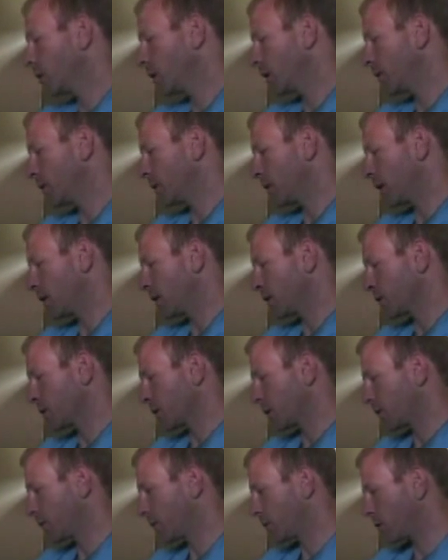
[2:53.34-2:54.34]
We'll leave the needles
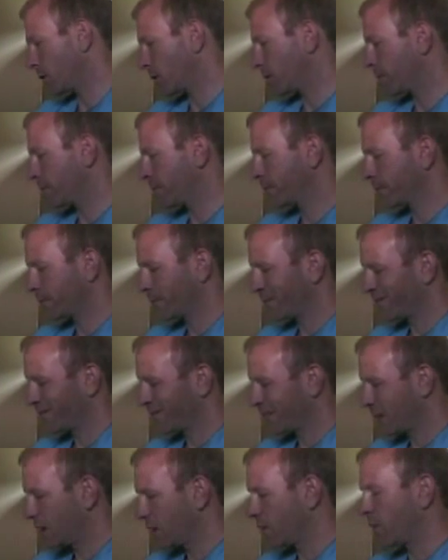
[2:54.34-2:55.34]
in for
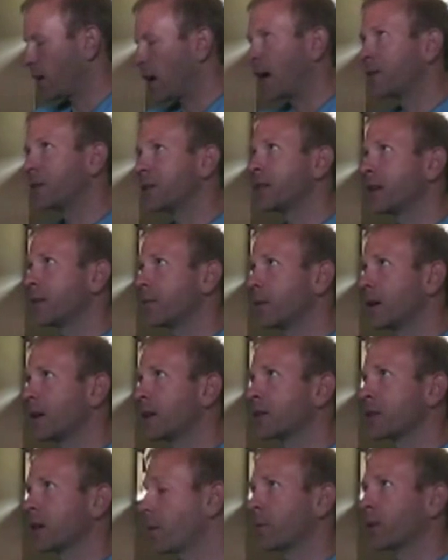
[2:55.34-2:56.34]
5 to 10
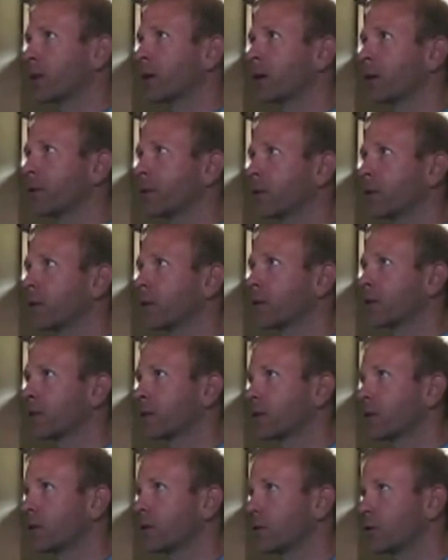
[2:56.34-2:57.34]
minutes typically for
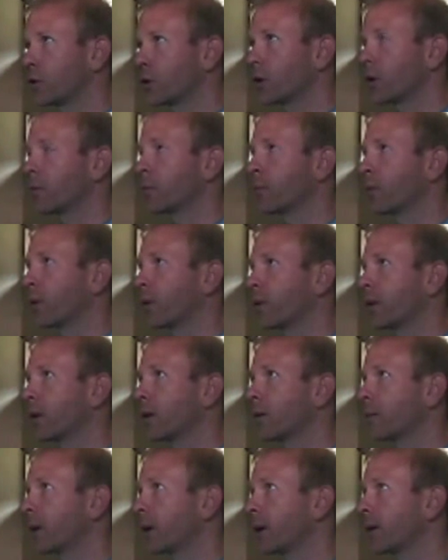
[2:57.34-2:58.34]
trigger point
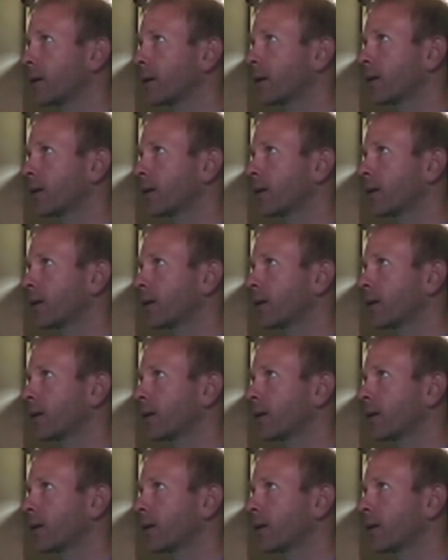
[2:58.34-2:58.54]
therapy.